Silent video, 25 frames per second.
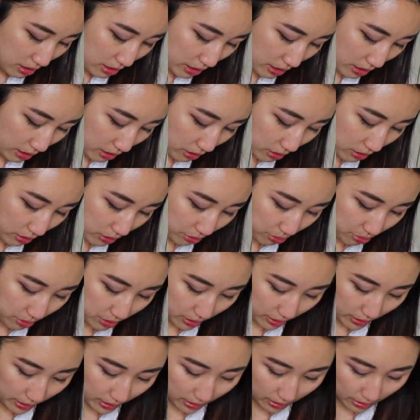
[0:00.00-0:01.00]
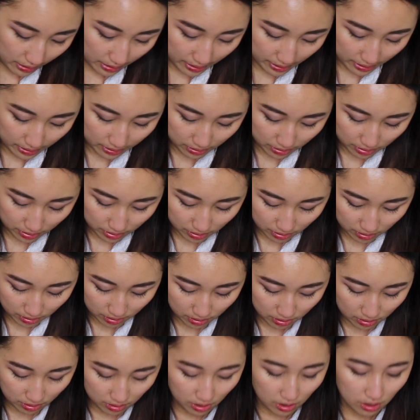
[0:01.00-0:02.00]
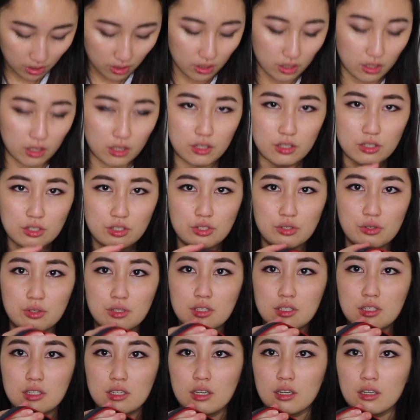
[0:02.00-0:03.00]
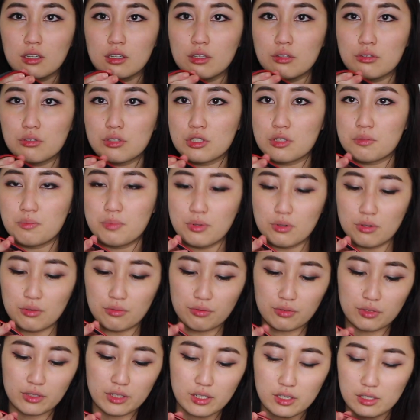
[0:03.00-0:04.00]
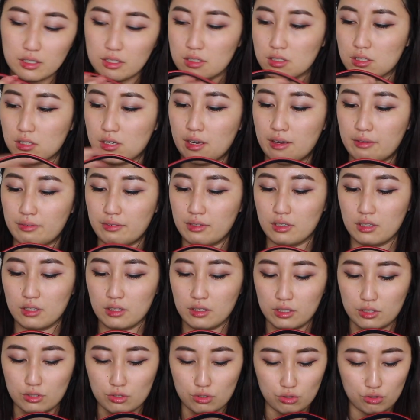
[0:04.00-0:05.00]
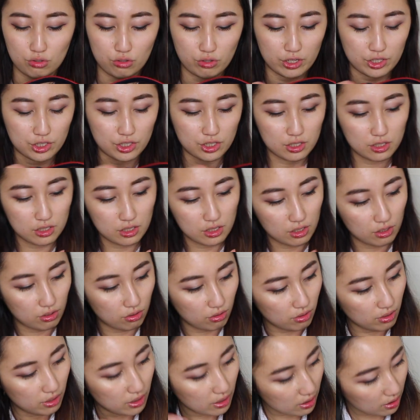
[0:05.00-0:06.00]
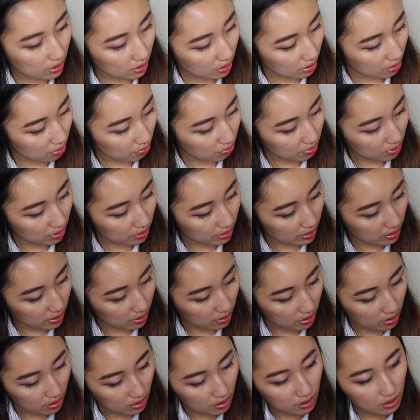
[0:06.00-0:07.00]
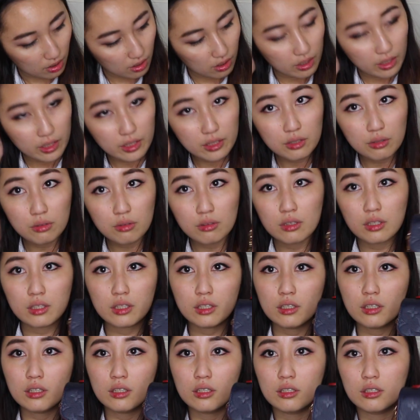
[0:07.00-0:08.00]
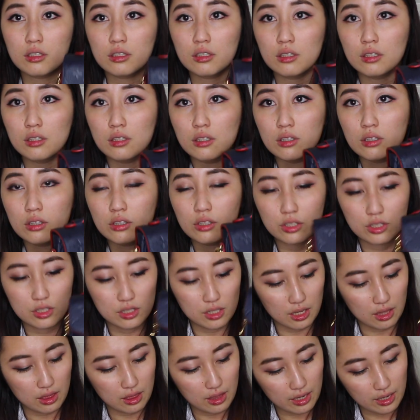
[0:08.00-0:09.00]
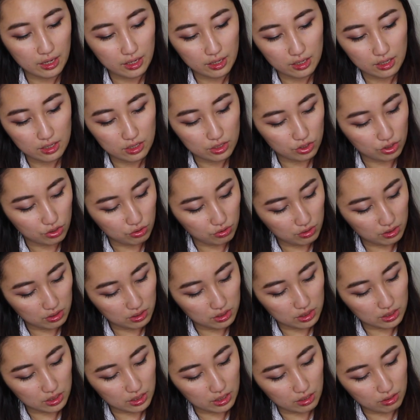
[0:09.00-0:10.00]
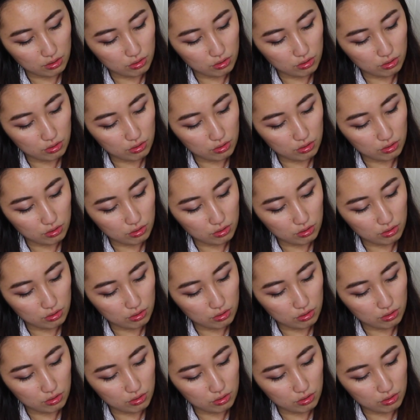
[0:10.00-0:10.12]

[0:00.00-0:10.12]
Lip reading: and close it like that. And as you can see, it closes beautifully. It doesn't have any like stressing or anything really, I don't think. Looks like that. And as you can see, I